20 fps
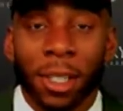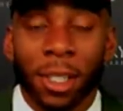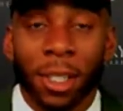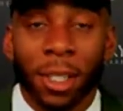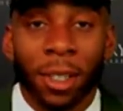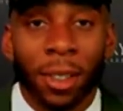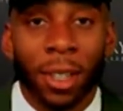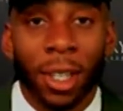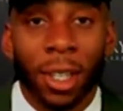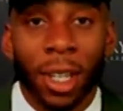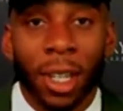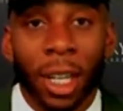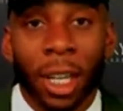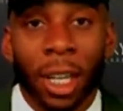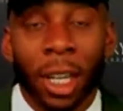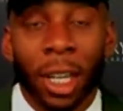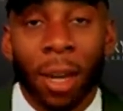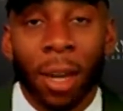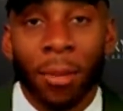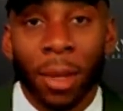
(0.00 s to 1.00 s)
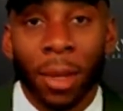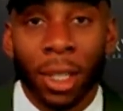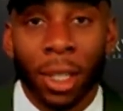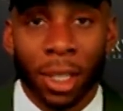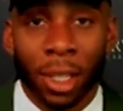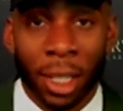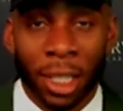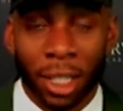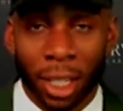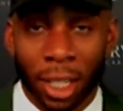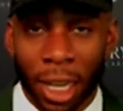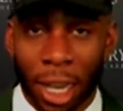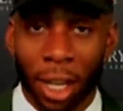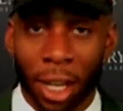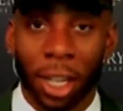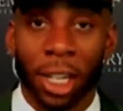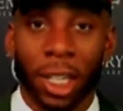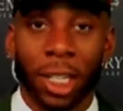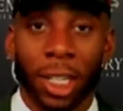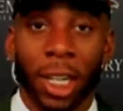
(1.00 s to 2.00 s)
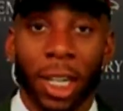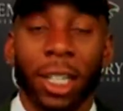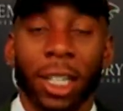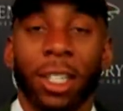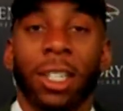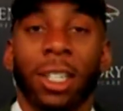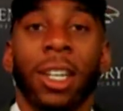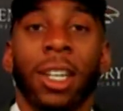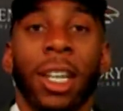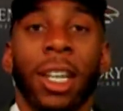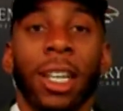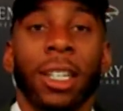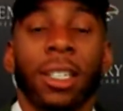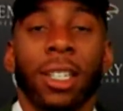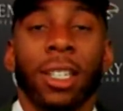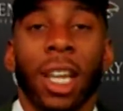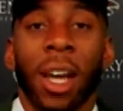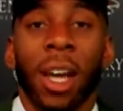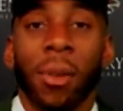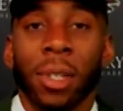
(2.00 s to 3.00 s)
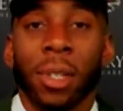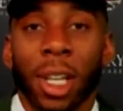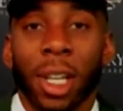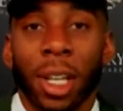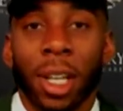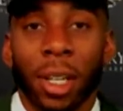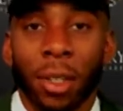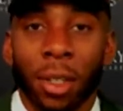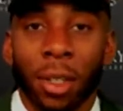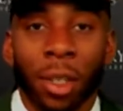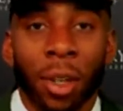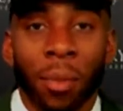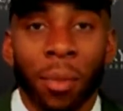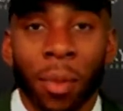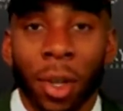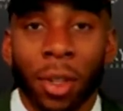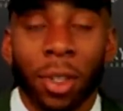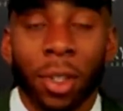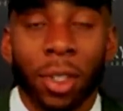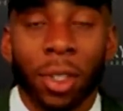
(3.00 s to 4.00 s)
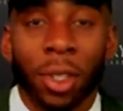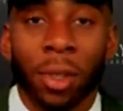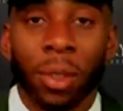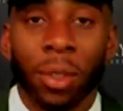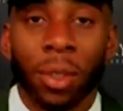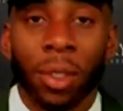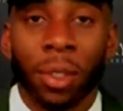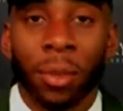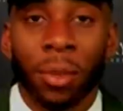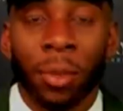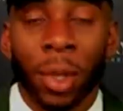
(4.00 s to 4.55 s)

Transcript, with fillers: So, I mean, it's a lot going to change in the next, I would say, you know, month or two.